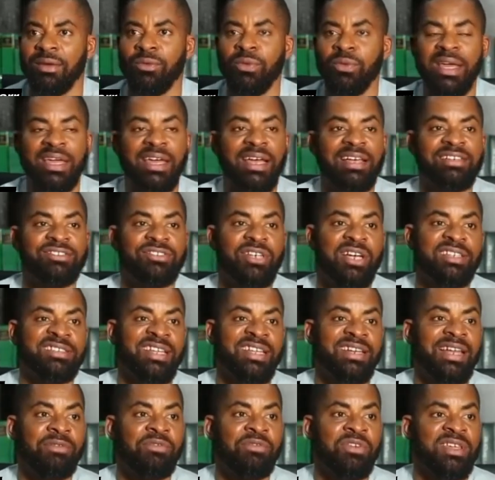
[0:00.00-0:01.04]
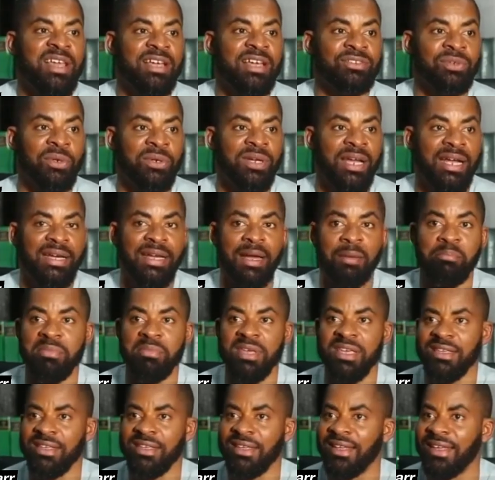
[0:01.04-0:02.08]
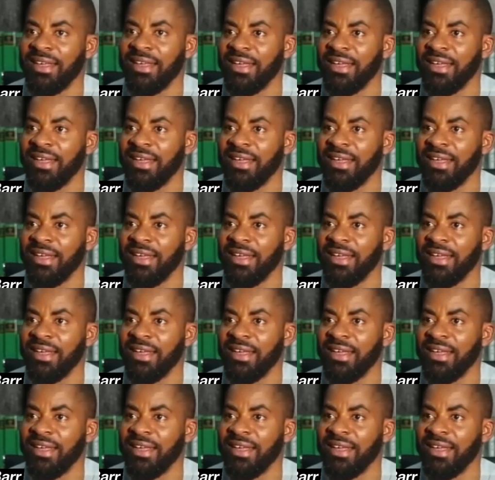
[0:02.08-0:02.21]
Wike is just 11 years older than me.